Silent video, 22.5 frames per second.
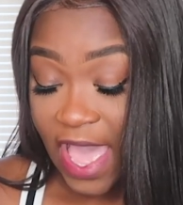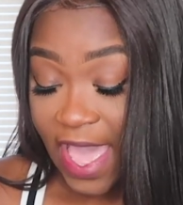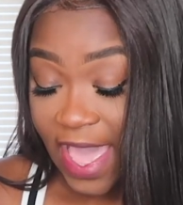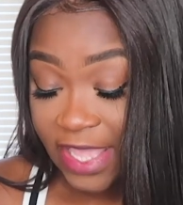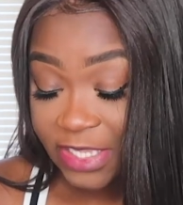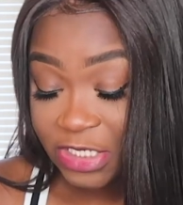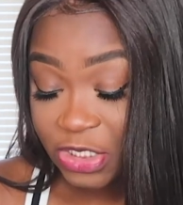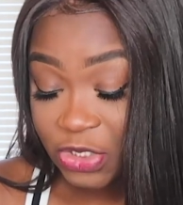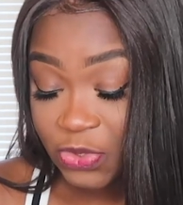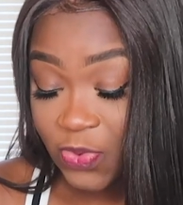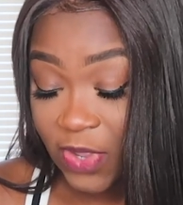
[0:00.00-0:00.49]

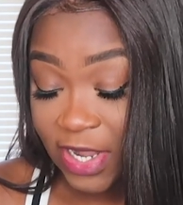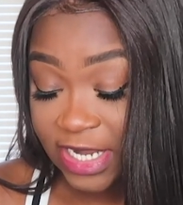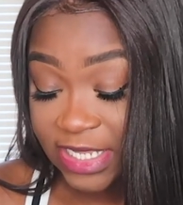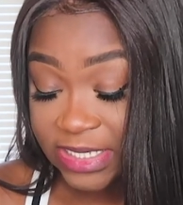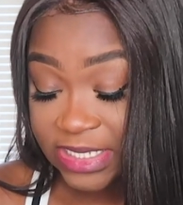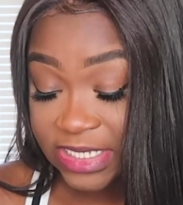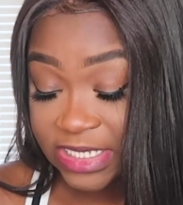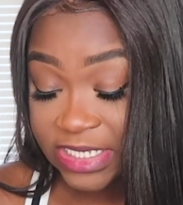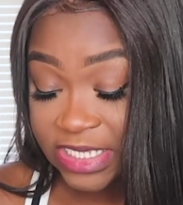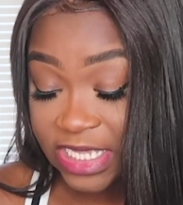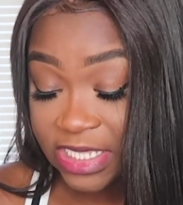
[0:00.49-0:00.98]
I just
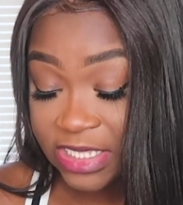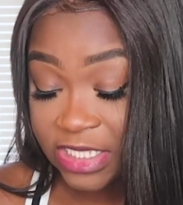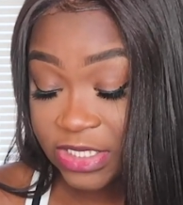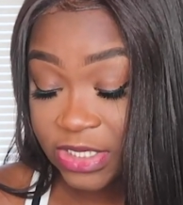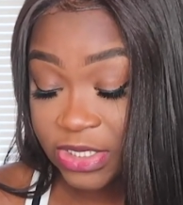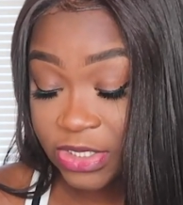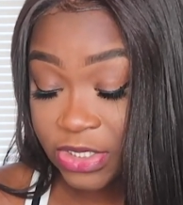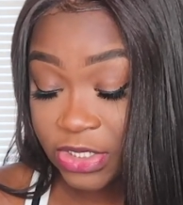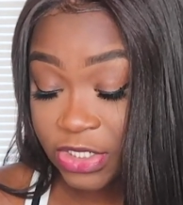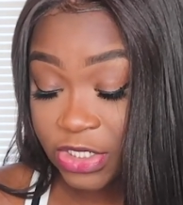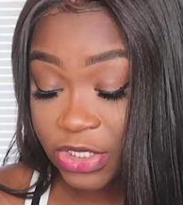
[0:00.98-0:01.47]
wanted to get the
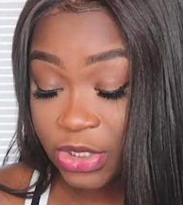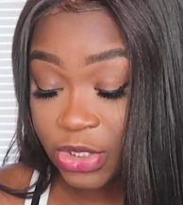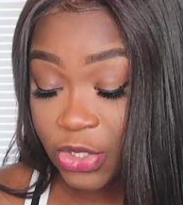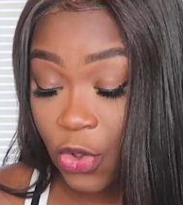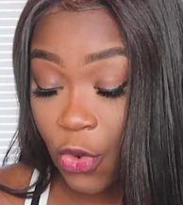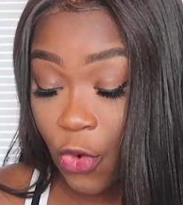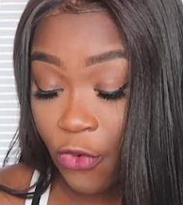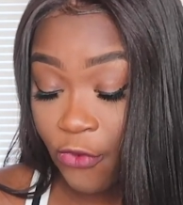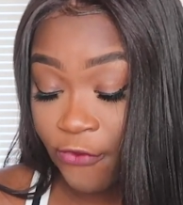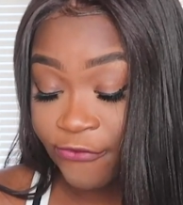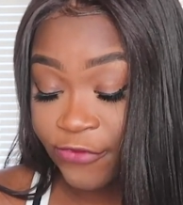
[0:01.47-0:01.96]
search
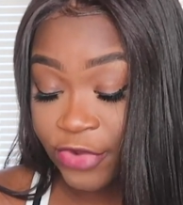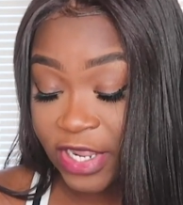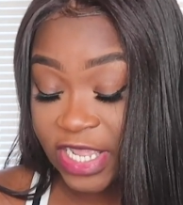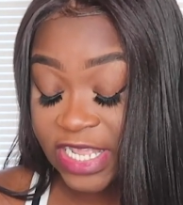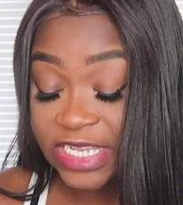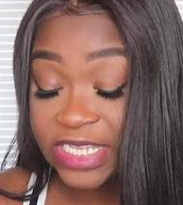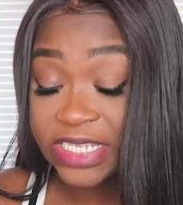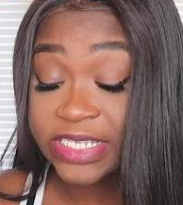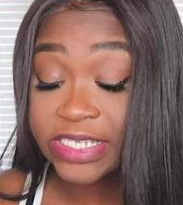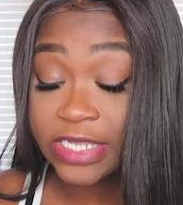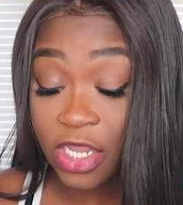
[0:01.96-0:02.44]
over
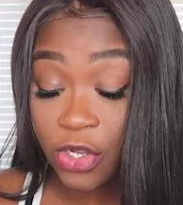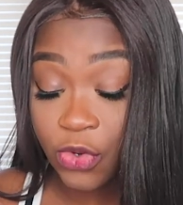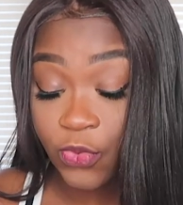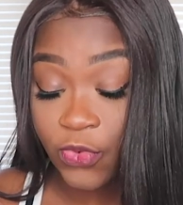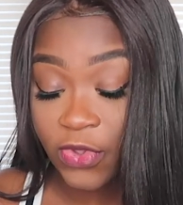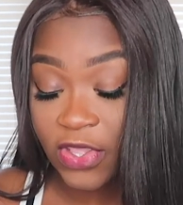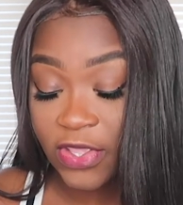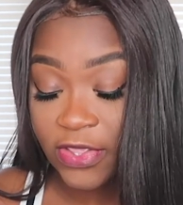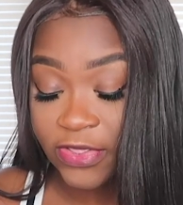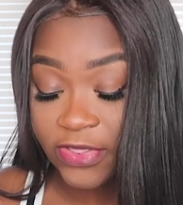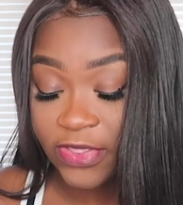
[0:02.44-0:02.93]
and
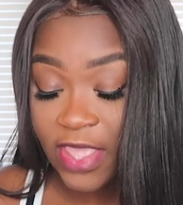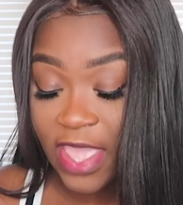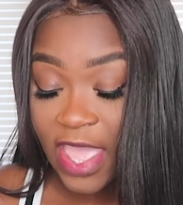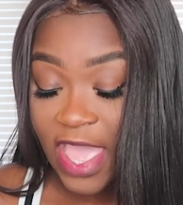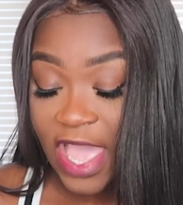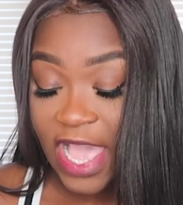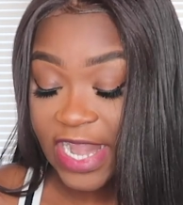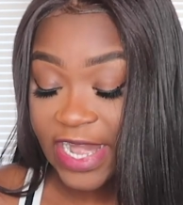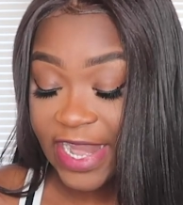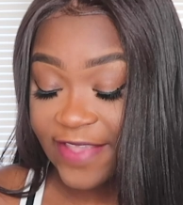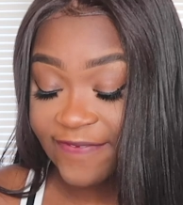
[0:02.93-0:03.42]
done with,
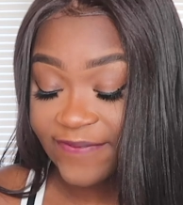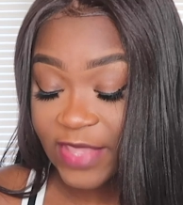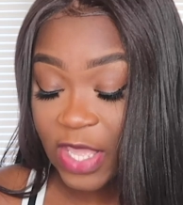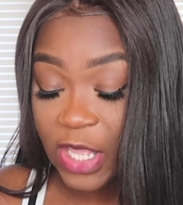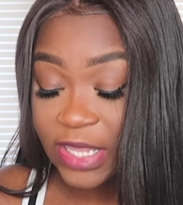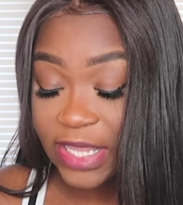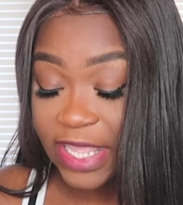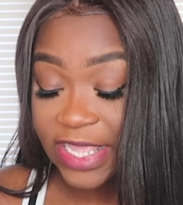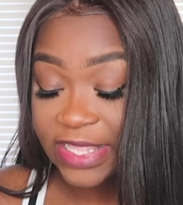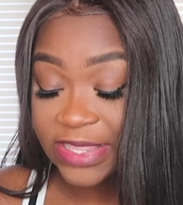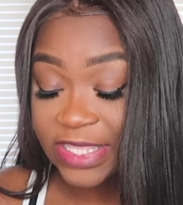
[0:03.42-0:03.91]
and I
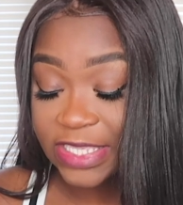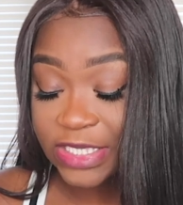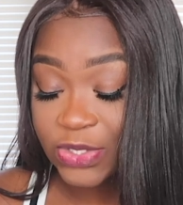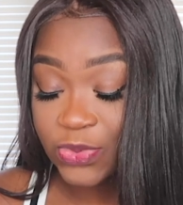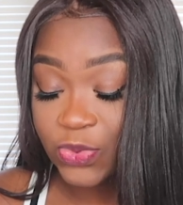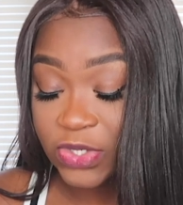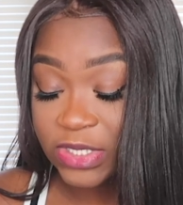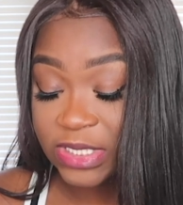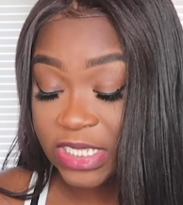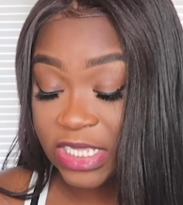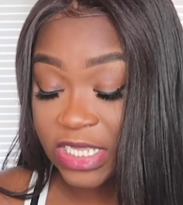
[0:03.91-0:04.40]
felt like
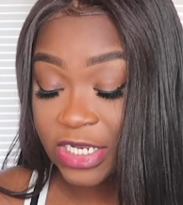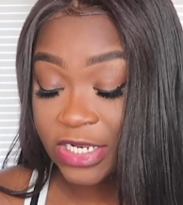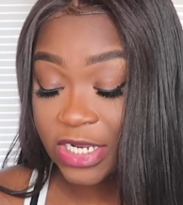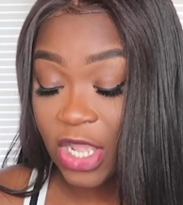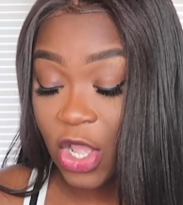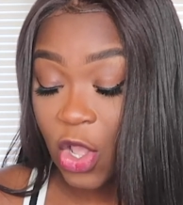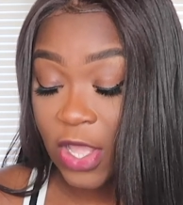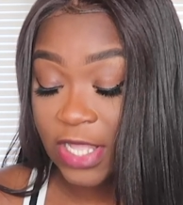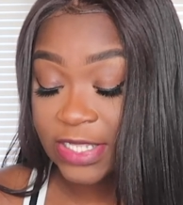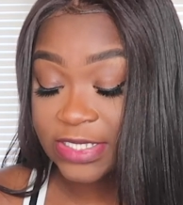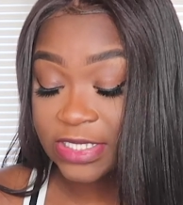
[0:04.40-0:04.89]
this wasn't
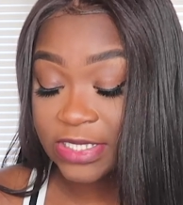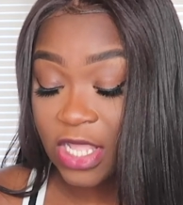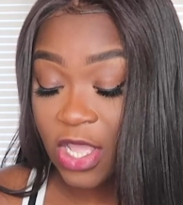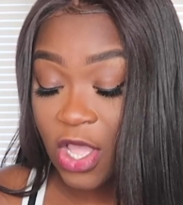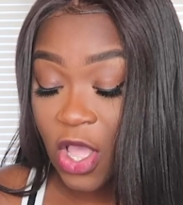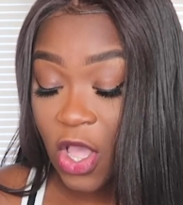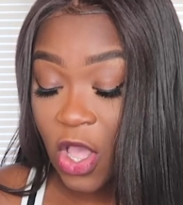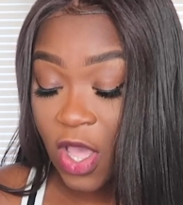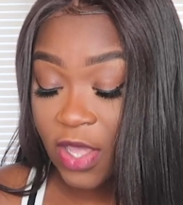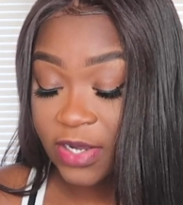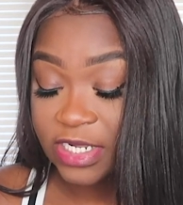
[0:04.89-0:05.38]
on
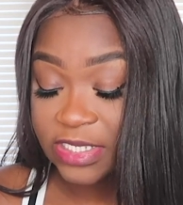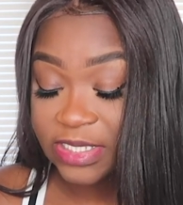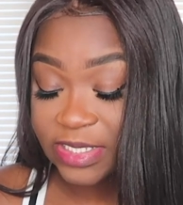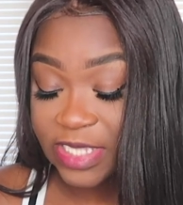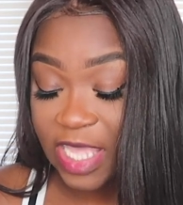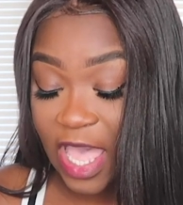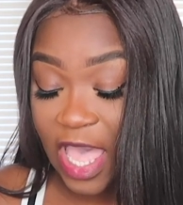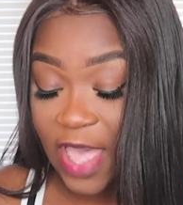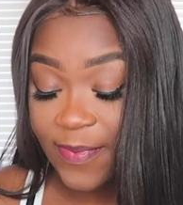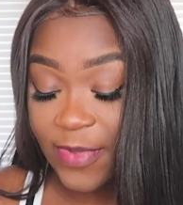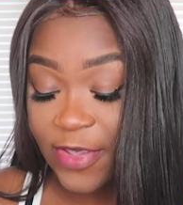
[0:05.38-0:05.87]
the
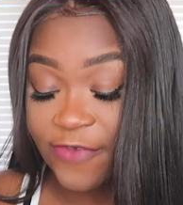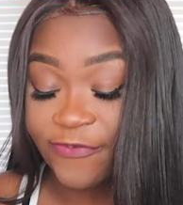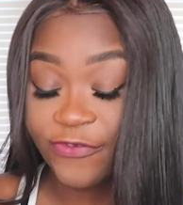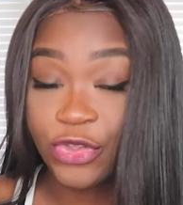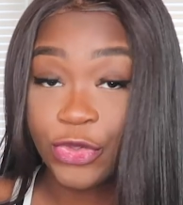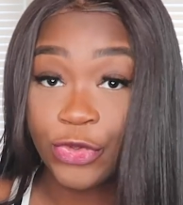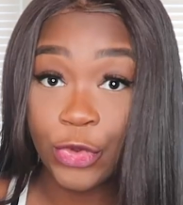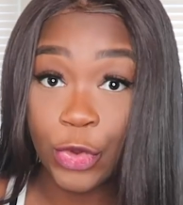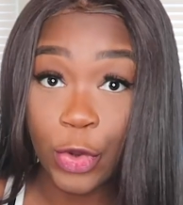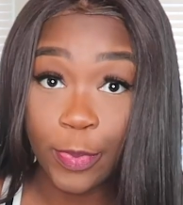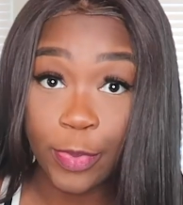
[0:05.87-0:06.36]
top
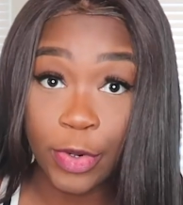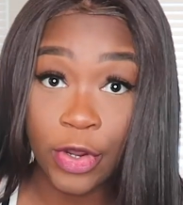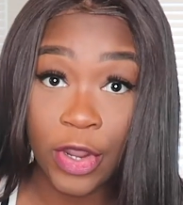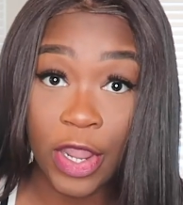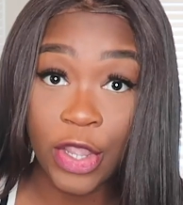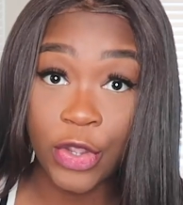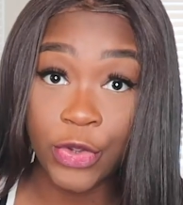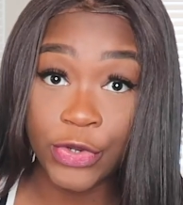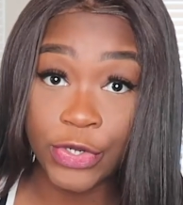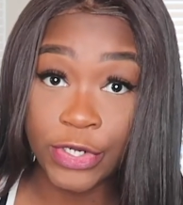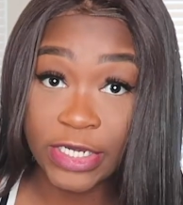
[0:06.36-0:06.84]
of your
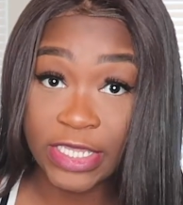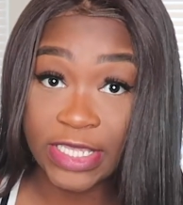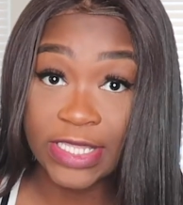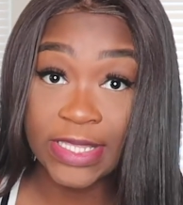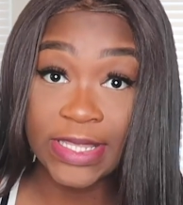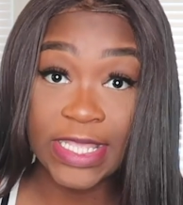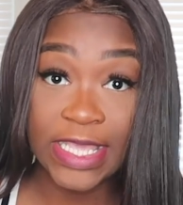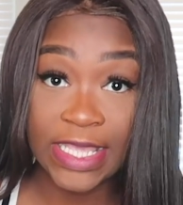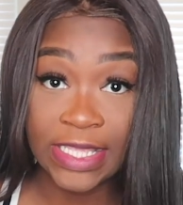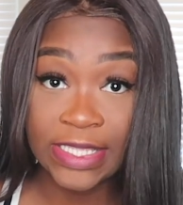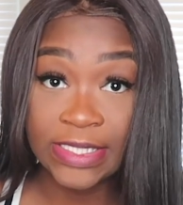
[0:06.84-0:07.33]
priority
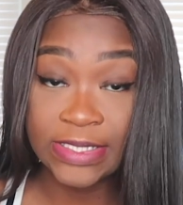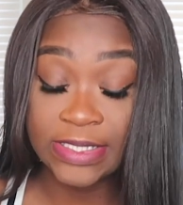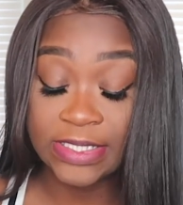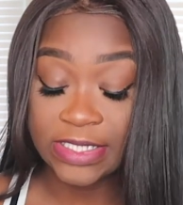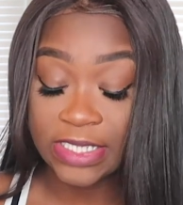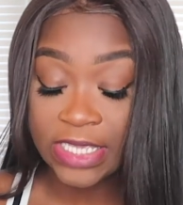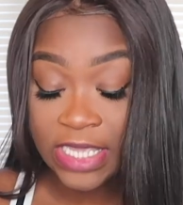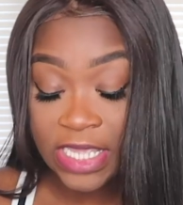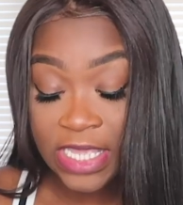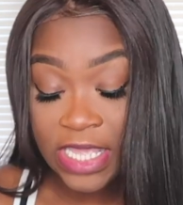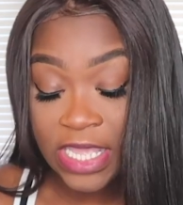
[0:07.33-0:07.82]

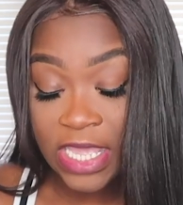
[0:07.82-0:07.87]
list.